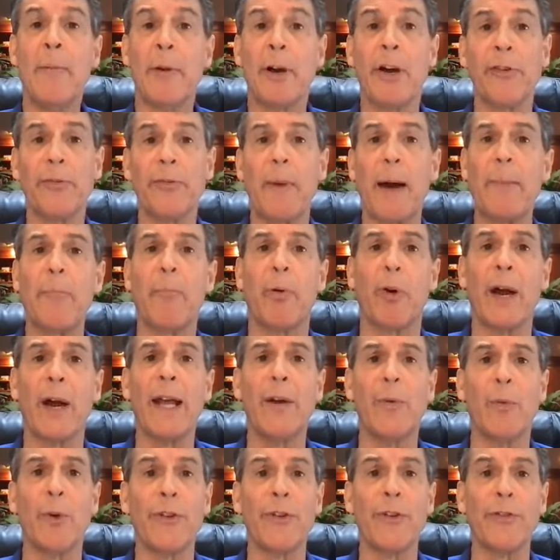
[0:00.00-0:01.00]
because my
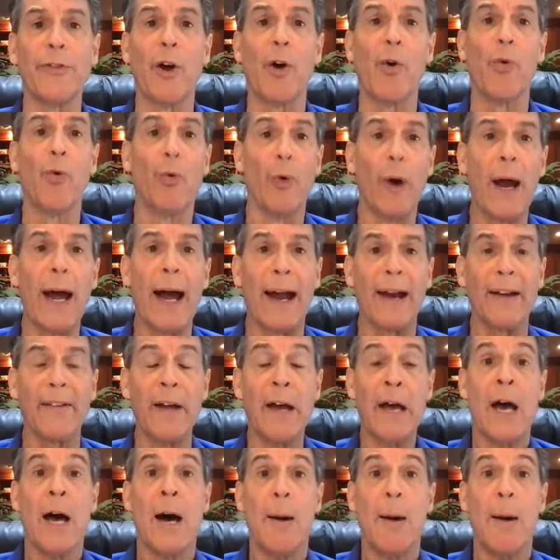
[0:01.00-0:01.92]
brain was so wrecked.